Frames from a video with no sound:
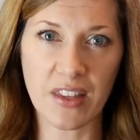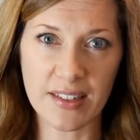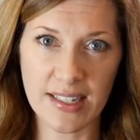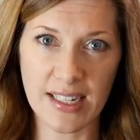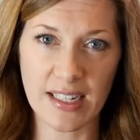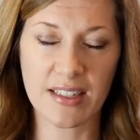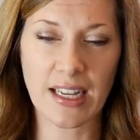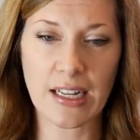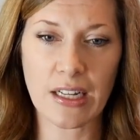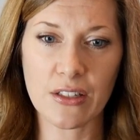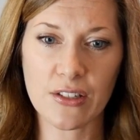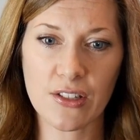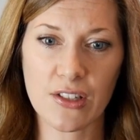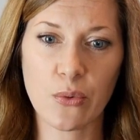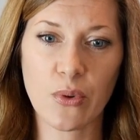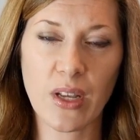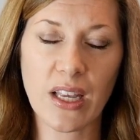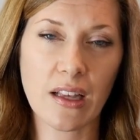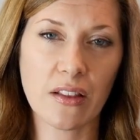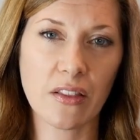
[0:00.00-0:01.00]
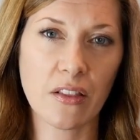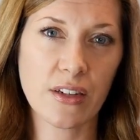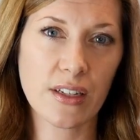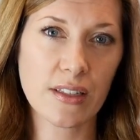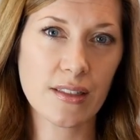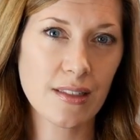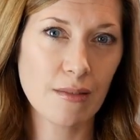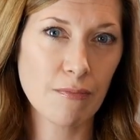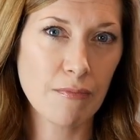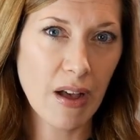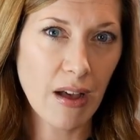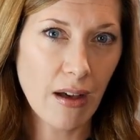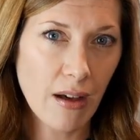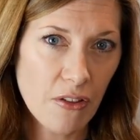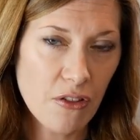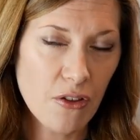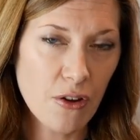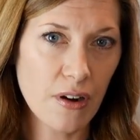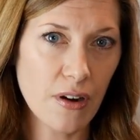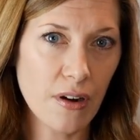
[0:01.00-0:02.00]
details so we can look at some
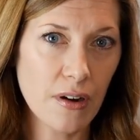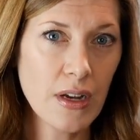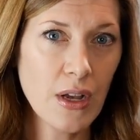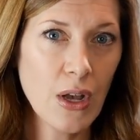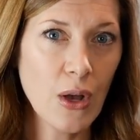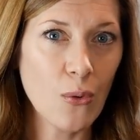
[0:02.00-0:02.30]
other